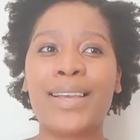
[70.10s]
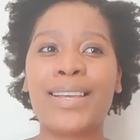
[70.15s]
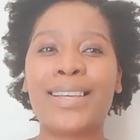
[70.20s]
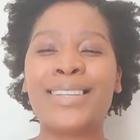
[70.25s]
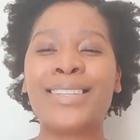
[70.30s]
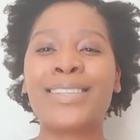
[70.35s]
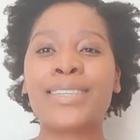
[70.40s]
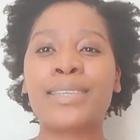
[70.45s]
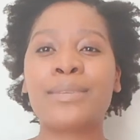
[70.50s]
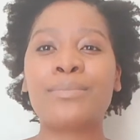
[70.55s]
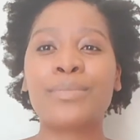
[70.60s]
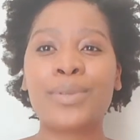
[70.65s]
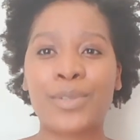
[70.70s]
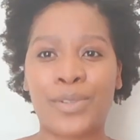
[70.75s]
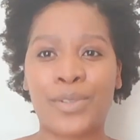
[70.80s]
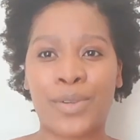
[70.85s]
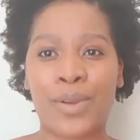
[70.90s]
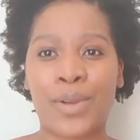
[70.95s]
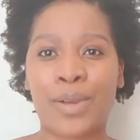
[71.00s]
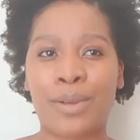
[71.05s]
In simple
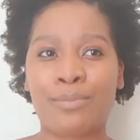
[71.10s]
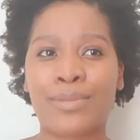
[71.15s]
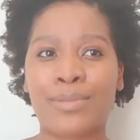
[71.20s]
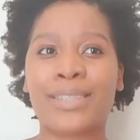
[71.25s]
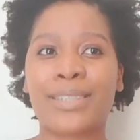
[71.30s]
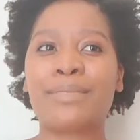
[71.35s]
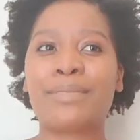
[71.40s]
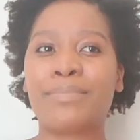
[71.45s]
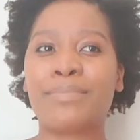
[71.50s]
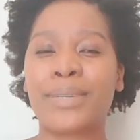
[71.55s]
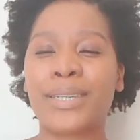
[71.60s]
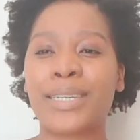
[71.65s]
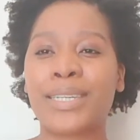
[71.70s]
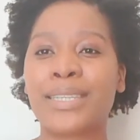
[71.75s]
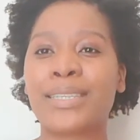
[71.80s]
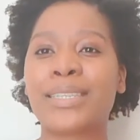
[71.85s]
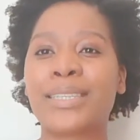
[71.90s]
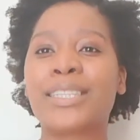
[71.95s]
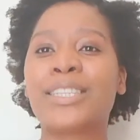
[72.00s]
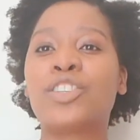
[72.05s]
terms, it
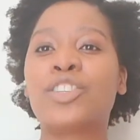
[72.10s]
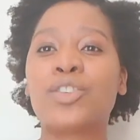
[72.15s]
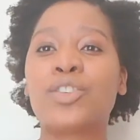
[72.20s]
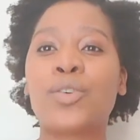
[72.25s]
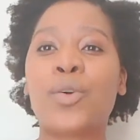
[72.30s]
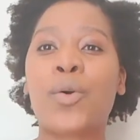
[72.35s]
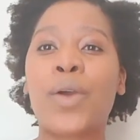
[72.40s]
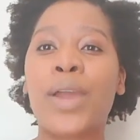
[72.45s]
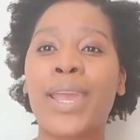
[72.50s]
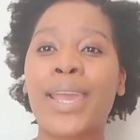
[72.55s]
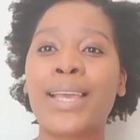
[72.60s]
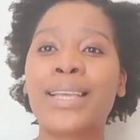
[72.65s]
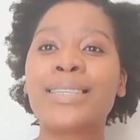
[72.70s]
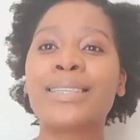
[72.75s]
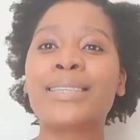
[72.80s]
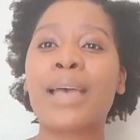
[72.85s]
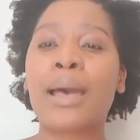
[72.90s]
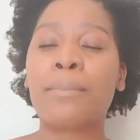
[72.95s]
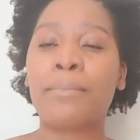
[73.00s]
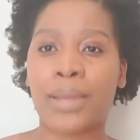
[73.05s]
means it's your
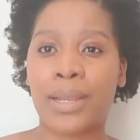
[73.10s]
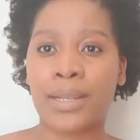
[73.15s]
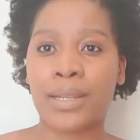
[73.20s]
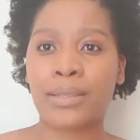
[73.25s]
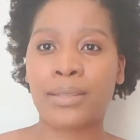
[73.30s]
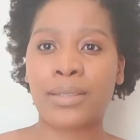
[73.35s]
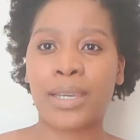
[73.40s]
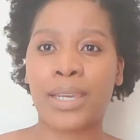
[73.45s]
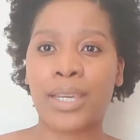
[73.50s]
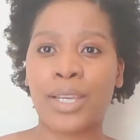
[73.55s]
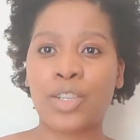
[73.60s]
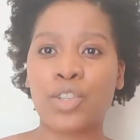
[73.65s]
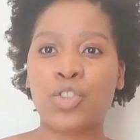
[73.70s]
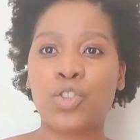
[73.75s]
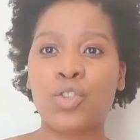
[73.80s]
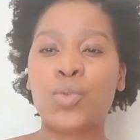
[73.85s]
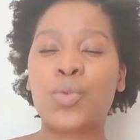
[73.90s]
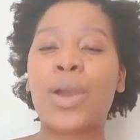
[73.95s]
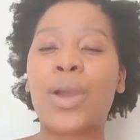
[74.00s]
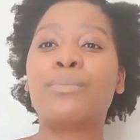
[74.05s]
hair's ability
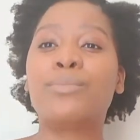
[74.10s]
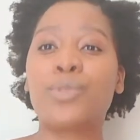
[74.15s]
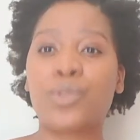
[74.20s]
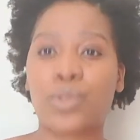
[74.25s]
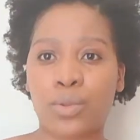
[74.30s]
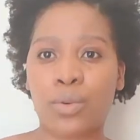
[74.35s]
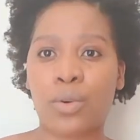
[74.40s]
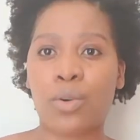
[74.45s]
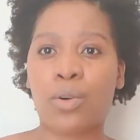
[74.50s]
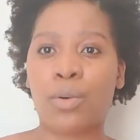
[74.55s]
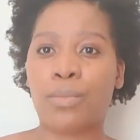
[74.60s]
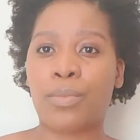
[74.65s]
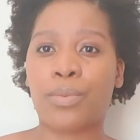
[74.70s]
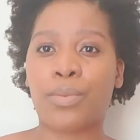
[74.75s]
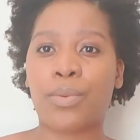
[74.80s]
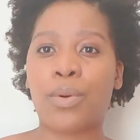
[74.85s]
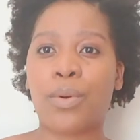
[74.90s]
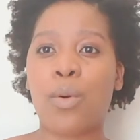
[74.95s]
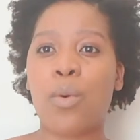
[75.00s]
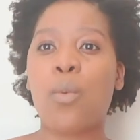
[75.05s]
to absorb
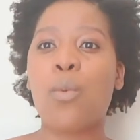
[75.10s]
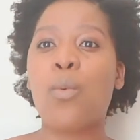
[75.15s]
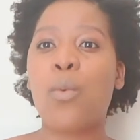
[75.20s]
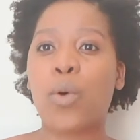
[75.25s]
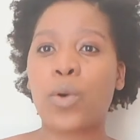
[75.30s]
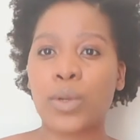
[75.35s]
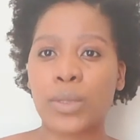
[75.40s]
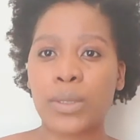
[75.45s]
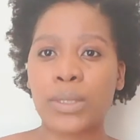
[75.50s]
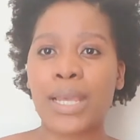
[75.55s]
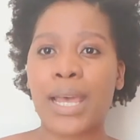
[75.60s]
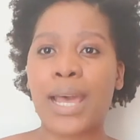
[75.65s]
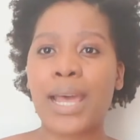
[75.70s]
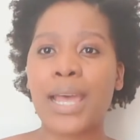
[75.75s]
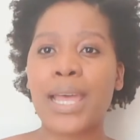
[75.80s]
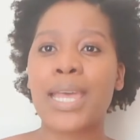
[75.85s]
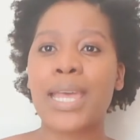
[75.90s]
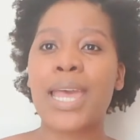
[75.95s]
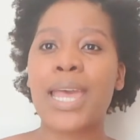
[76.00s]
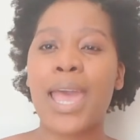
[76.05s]

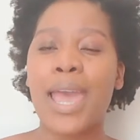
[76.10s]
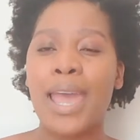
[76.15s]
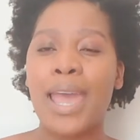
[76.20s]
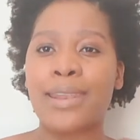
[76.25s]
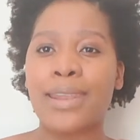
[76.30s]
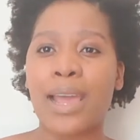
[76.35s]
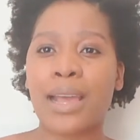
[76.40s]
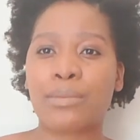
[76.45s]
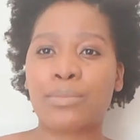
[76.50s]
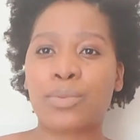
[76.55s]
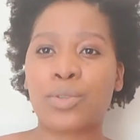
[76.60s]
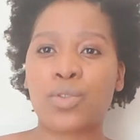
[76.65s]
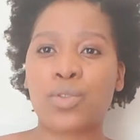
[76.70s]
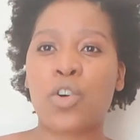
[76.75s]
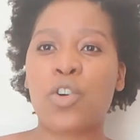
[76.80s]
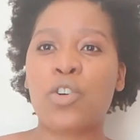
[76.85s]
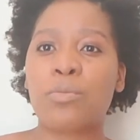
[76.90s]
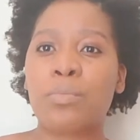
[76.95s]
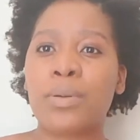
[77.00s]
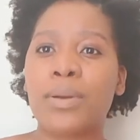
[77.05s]
water and
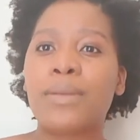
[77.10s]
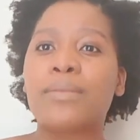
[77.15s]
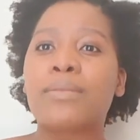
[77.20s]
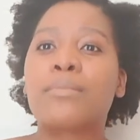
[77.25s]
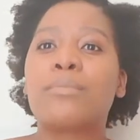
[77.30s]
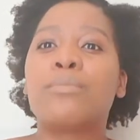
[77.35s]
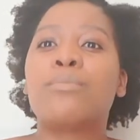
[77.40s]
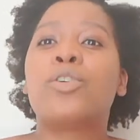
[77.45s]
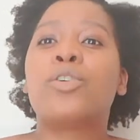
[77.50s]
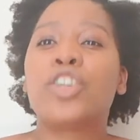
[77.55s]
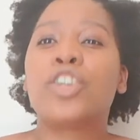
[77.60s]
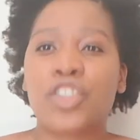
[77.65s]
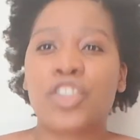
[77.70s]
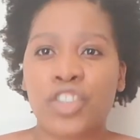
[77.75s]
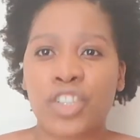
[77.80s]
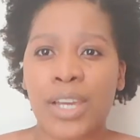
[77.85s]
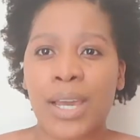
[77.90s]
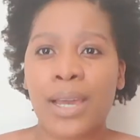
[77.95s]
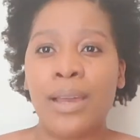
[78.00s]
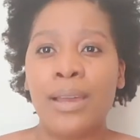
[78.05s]
absorb
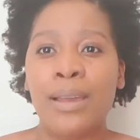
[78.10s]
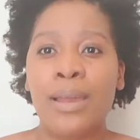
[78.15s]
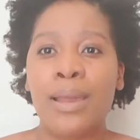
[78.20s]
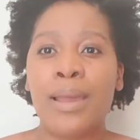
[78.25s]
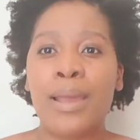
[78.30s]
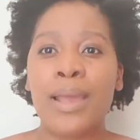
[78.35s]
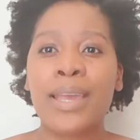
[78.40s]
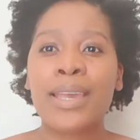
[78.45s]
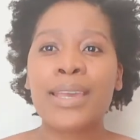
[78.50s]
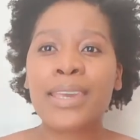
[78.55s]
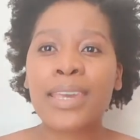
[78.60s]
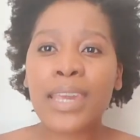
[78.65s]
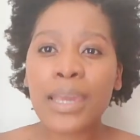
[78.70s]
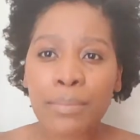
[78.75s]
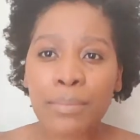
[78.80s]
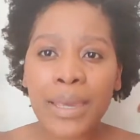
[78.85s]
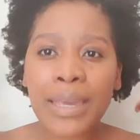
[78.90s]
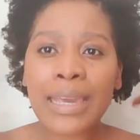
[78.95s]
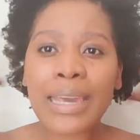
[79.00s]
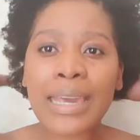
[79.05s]
moisture,
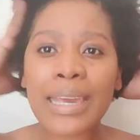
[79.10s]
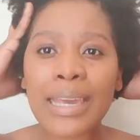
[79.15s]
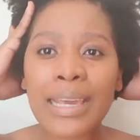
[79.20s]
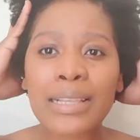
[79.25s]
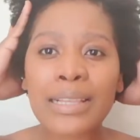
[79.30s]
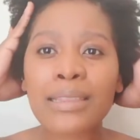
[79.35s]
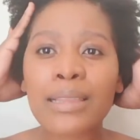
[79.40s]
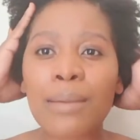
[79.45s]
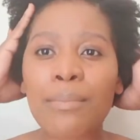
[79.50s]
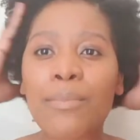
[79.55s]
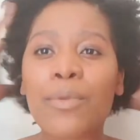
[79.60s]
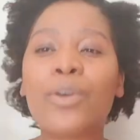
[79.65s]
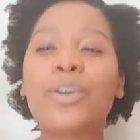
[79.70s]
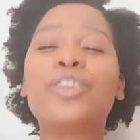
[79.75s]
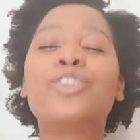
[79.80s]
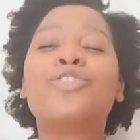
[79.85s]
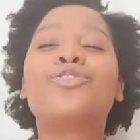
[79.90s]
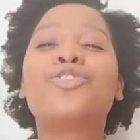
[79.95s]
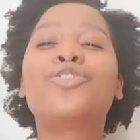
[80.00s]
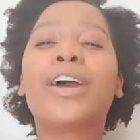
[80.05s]
keeping in the
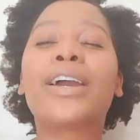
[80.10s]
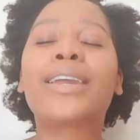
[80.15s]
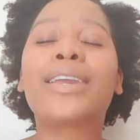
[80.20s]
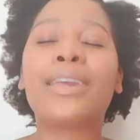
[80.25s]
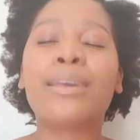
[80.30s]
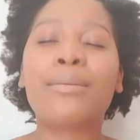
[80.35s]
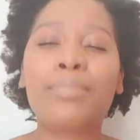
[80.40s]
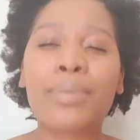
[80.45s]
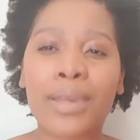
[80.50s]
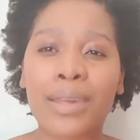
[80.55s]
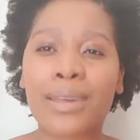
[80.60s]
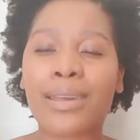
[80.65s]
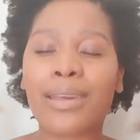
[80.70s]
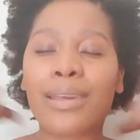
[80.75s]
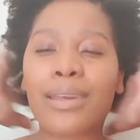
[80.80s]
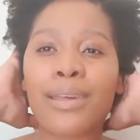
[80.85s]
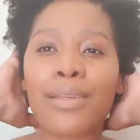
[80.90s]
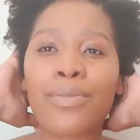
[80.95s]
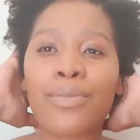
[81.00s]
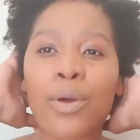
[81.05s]
moisture, keeping
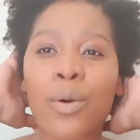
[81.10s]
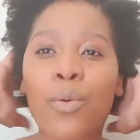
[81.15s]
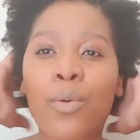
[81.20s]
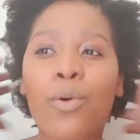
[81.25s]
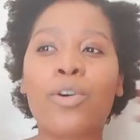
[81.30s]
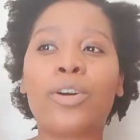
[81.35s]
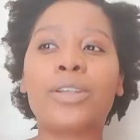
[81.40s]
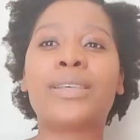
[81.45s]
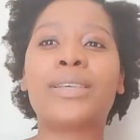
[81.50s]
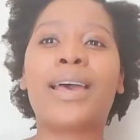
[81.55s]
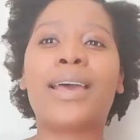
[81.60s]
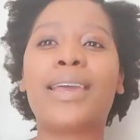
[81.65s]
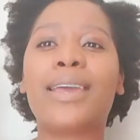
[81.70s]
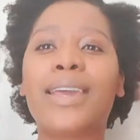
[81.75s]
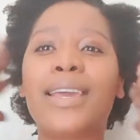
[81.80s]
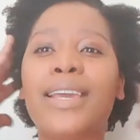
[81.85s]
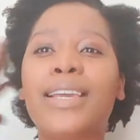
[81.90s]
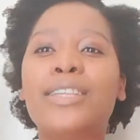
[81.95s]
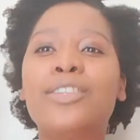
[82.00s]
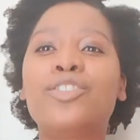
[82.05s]
in the water
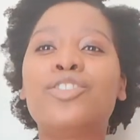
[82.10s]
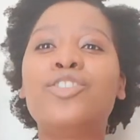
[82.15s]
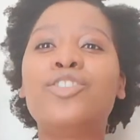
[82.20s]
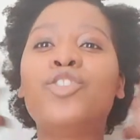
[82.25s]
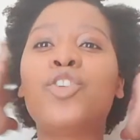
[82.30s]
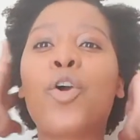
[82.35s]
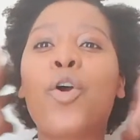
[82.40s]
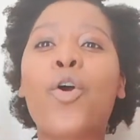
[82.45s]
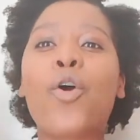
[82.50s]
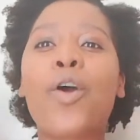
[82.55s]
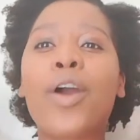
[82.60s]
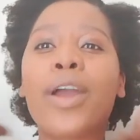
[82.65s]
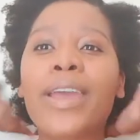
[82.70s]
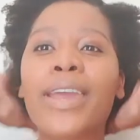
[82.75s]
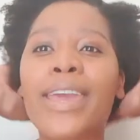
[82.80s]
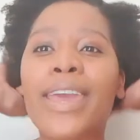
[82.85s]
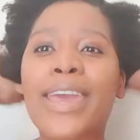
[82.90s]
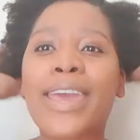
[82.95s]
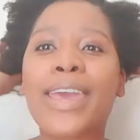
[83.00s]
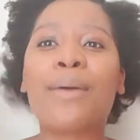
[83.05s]
in your
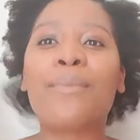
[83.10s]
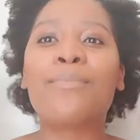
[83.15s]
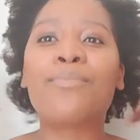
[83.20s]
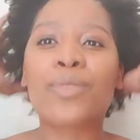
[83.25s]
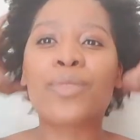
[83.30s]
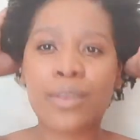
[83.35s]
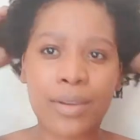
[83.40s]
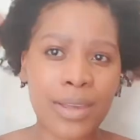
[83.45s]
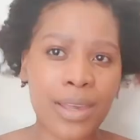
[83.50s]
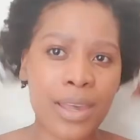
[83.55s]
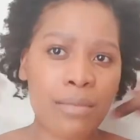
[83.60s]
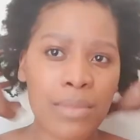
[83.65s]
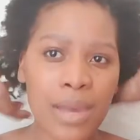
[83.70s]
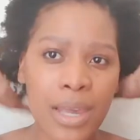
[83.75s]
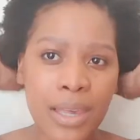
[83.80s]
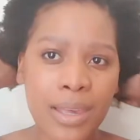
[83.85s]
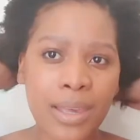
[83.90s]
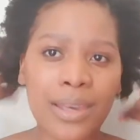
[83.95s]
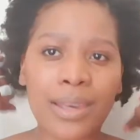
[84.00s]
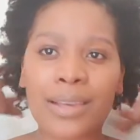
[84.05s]
hair. Okay, my
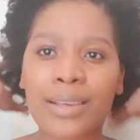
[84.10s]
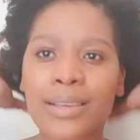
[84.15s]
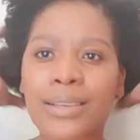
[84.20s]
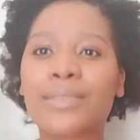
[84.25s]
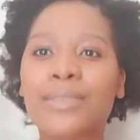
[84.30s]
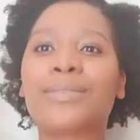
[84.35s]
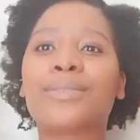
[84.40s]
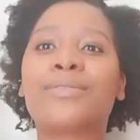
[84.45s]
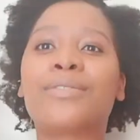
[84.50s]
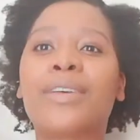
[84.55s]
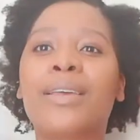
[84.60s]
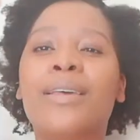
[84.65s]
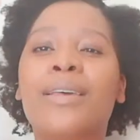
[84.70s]
hair is